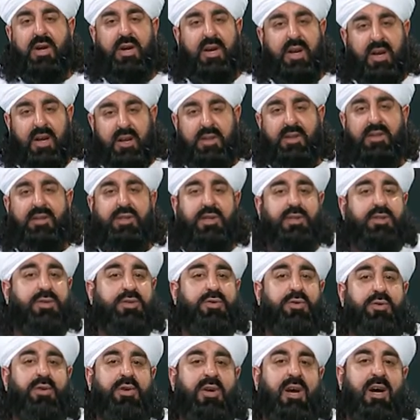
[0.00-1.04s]
in this
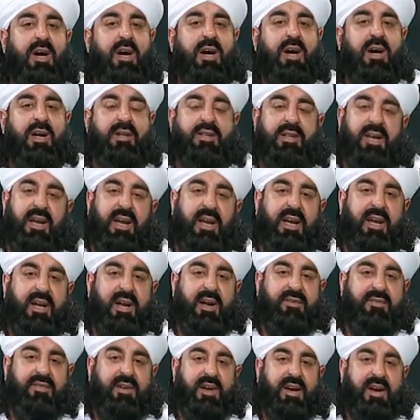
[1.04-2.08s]
dunya and the
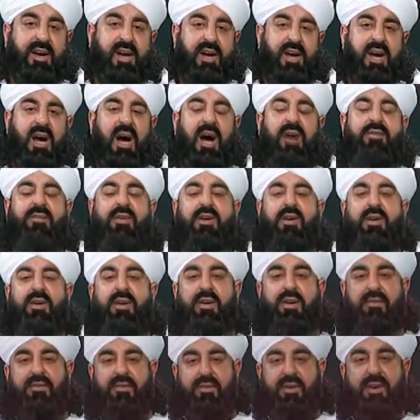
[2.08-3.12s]
hereafter. Have a
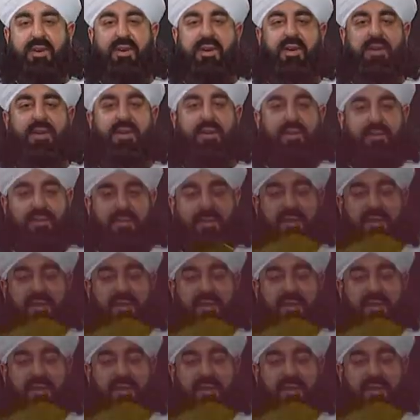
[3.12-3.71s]
lovely, lovely